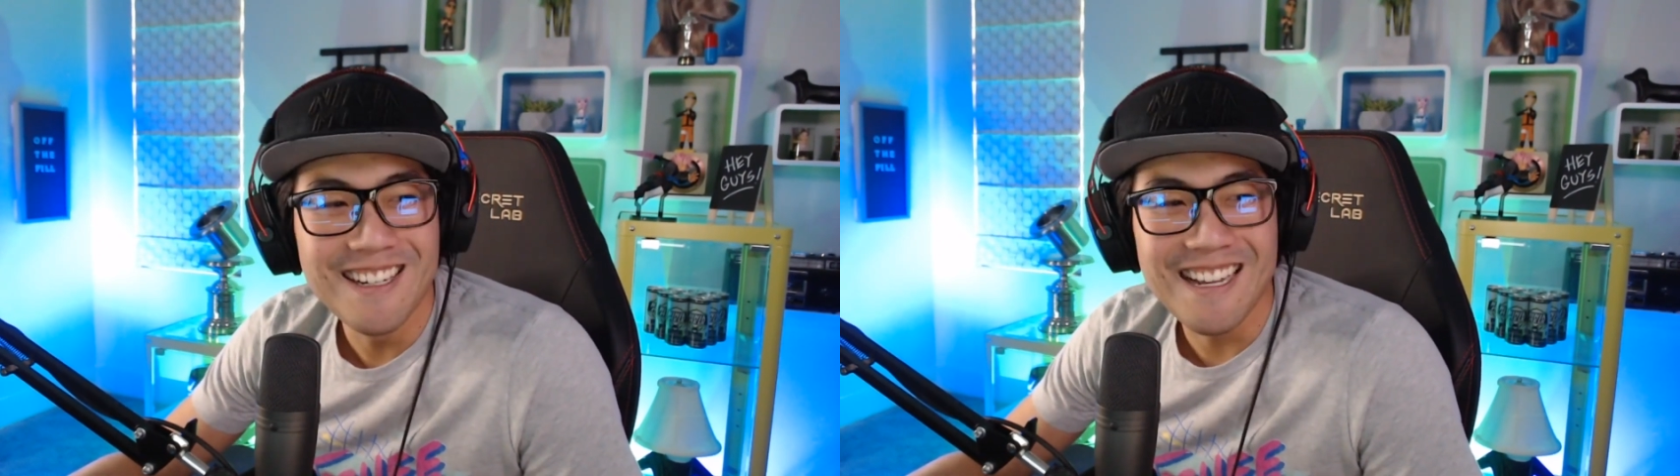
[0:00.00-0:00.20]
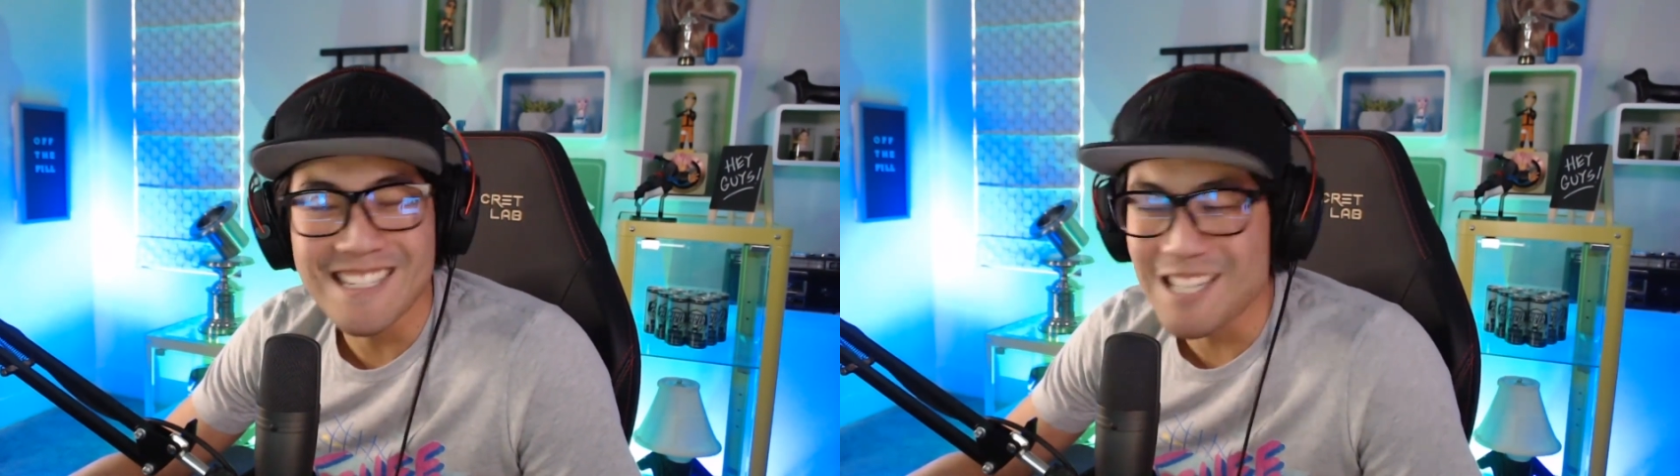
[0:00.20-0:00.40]

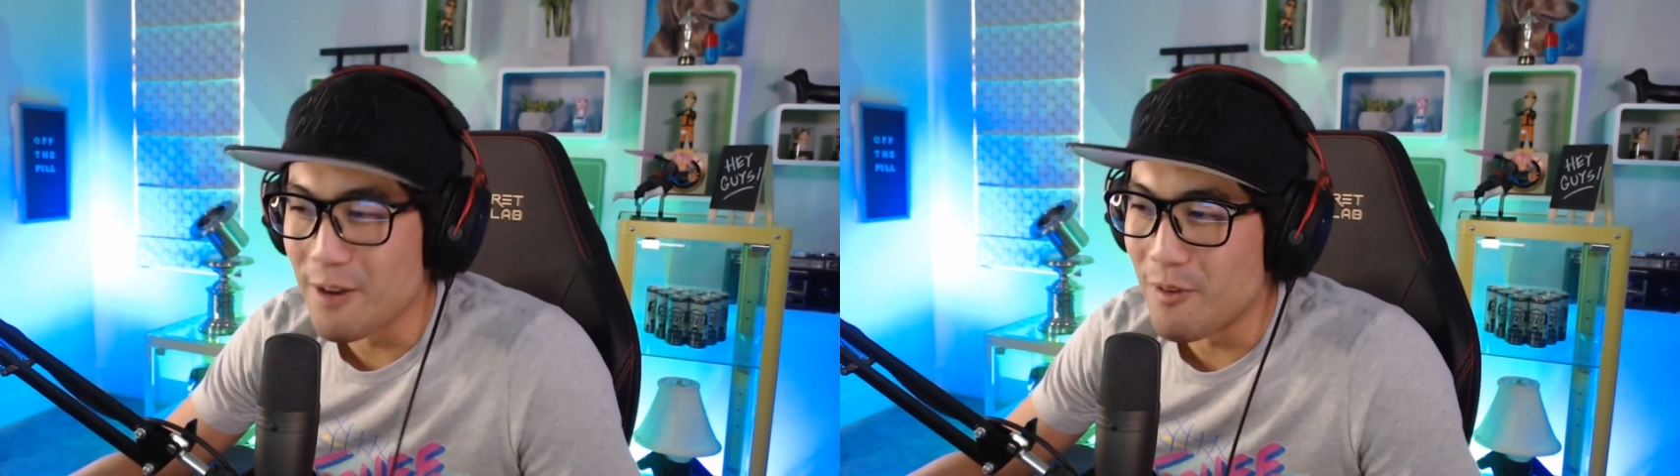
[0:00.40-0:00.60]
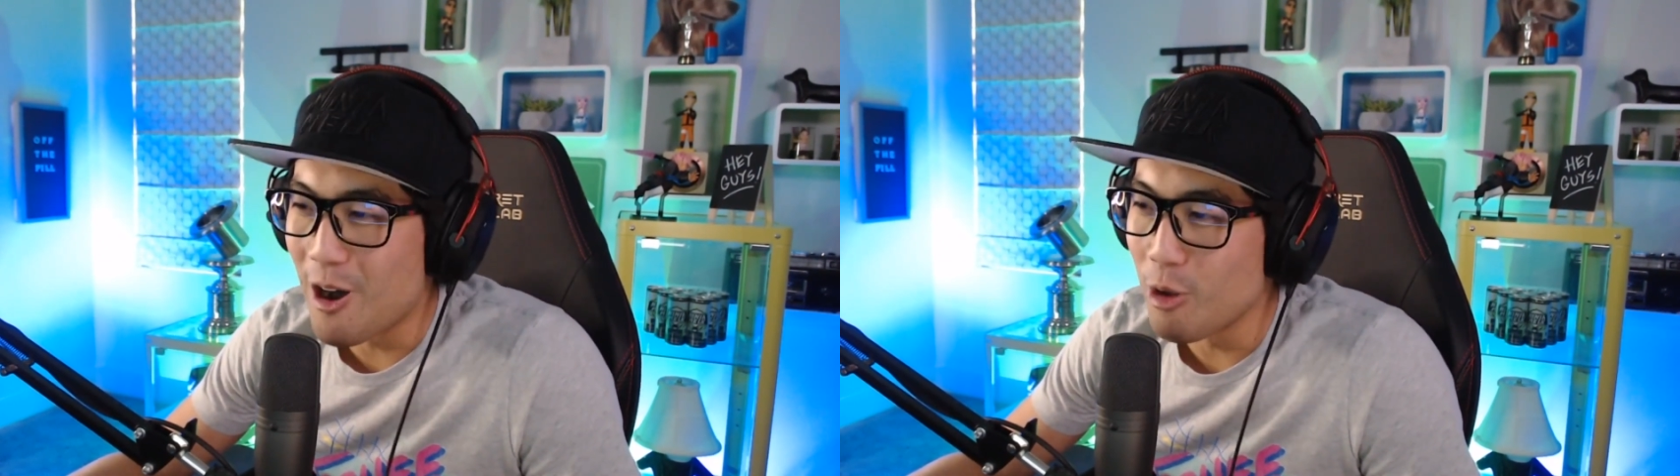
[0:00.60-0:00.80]
instead
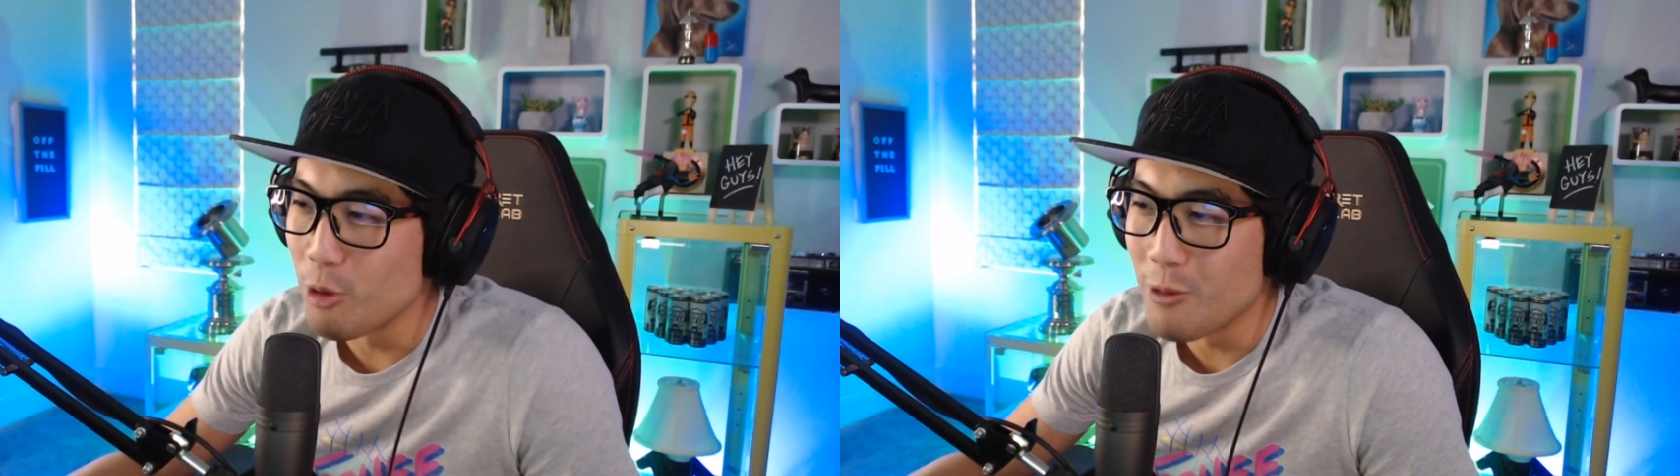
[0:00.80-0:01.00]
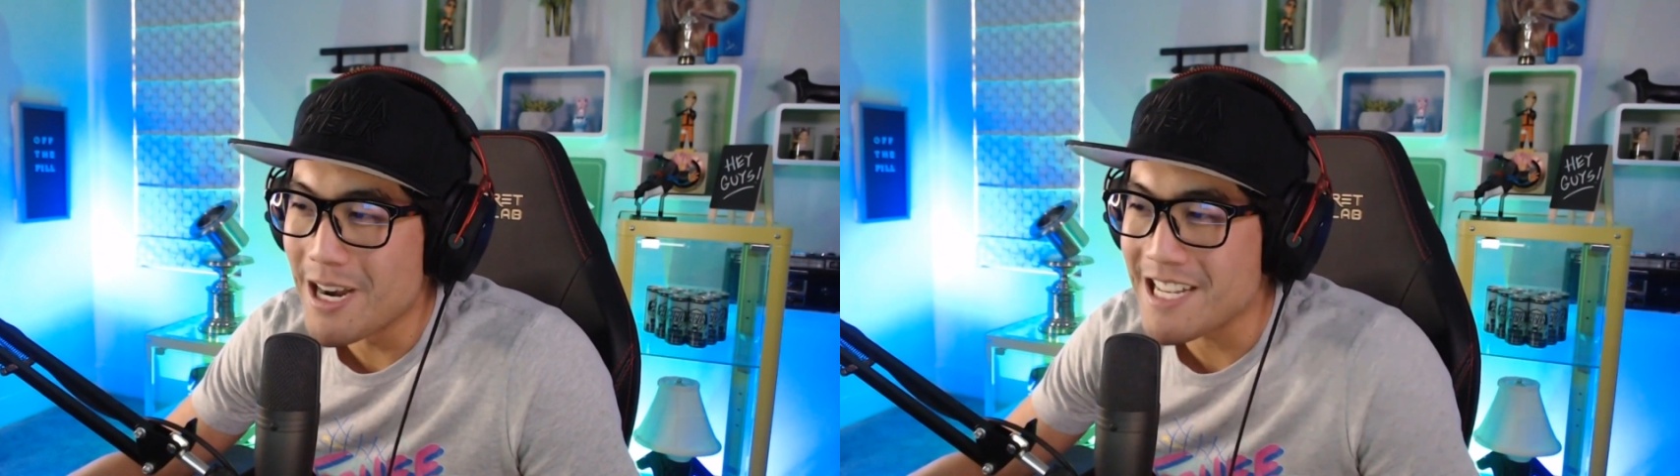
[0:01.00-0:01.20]
of
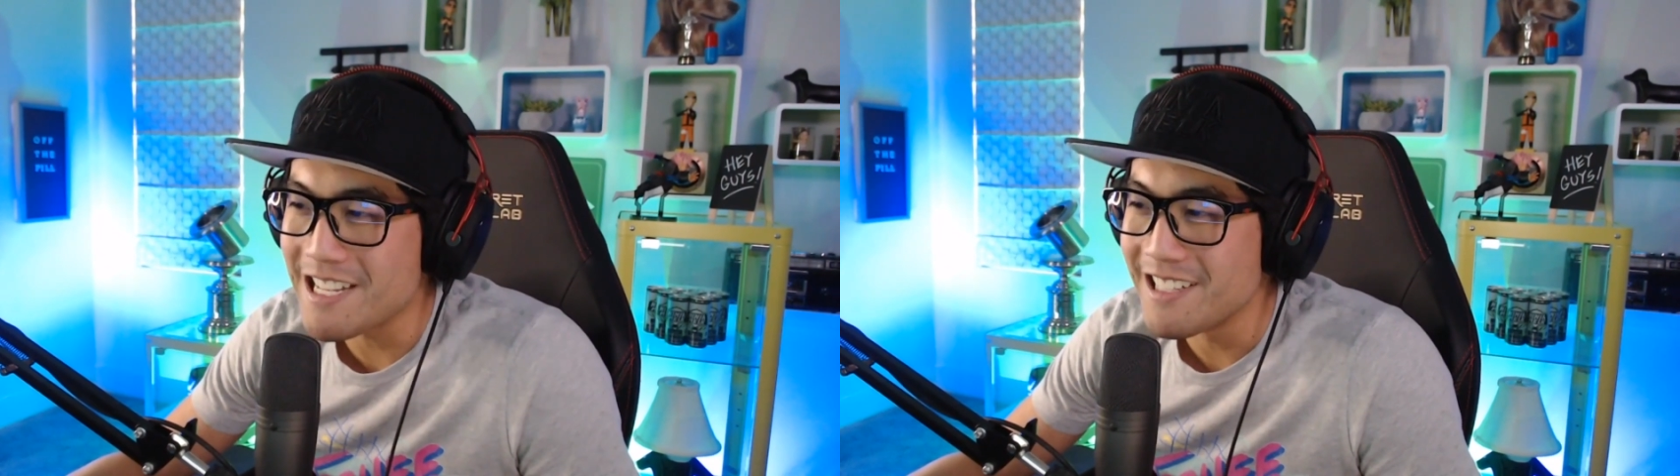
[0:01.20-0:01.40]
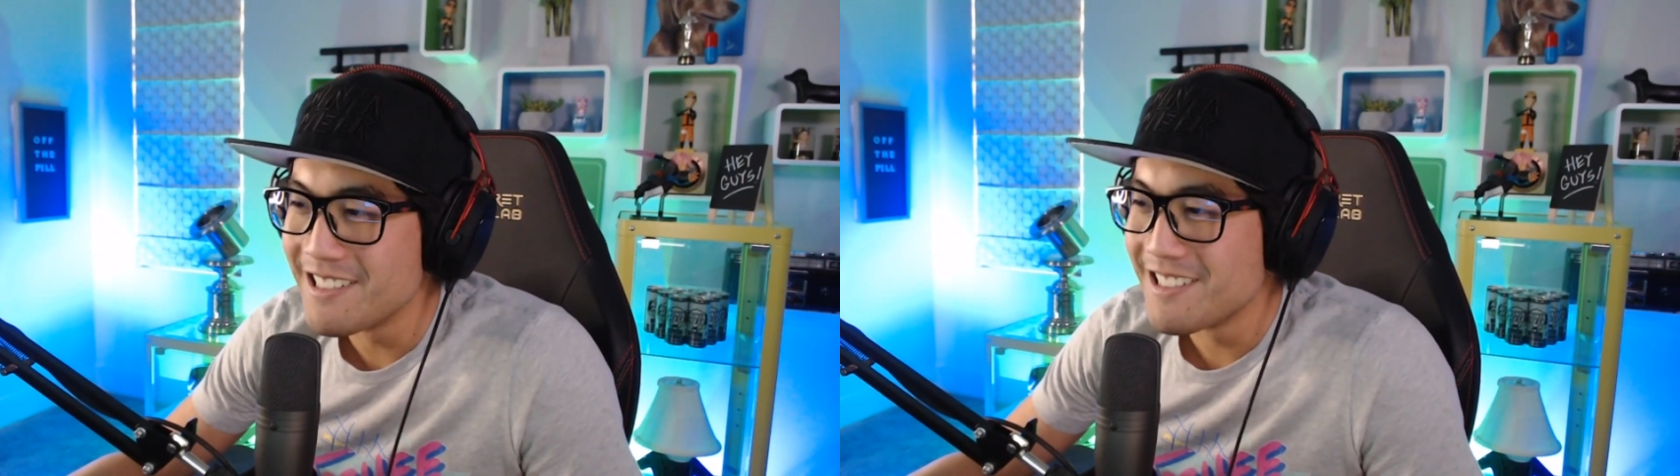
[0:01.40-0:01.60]
already.